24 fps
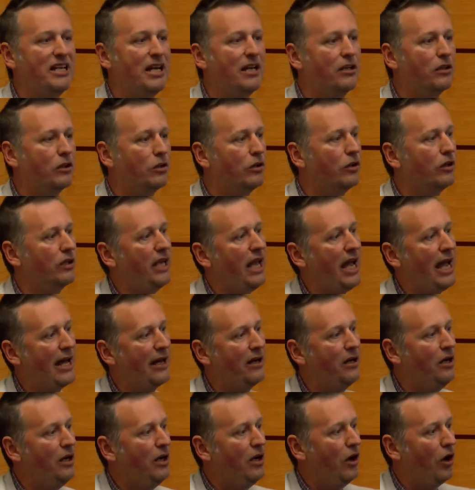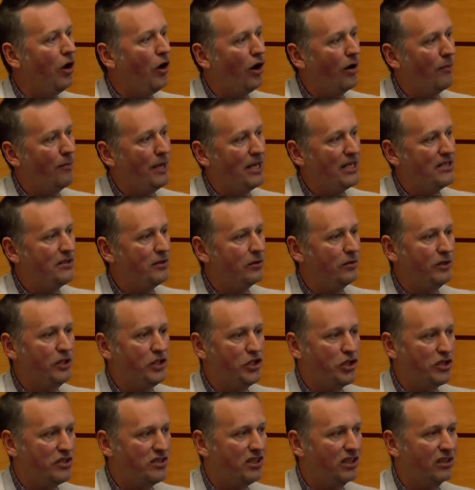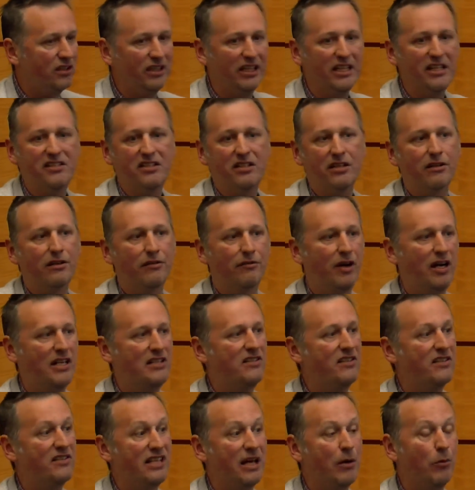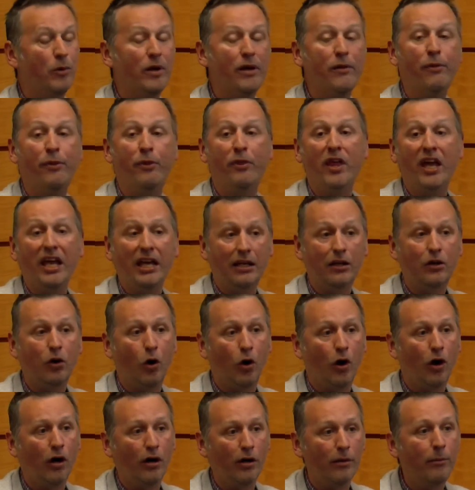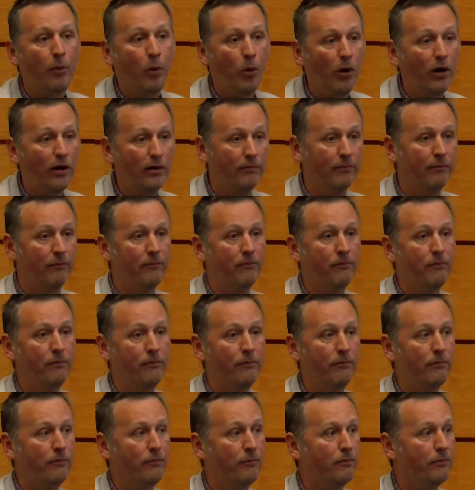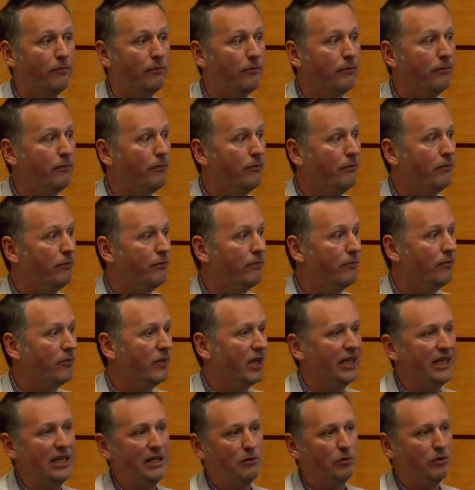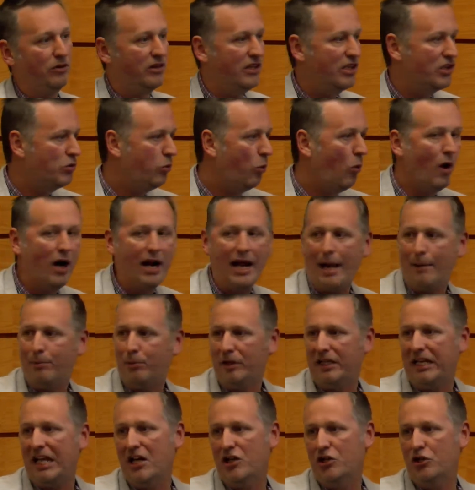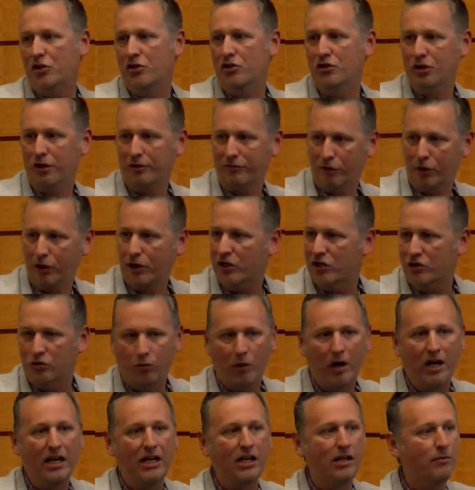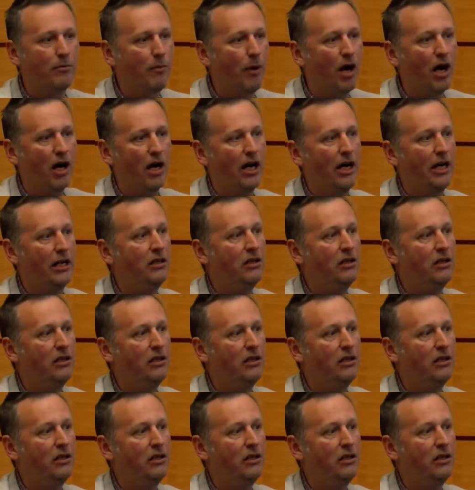to look at are basically just a list of devices that we think are important. Like this one application server is running my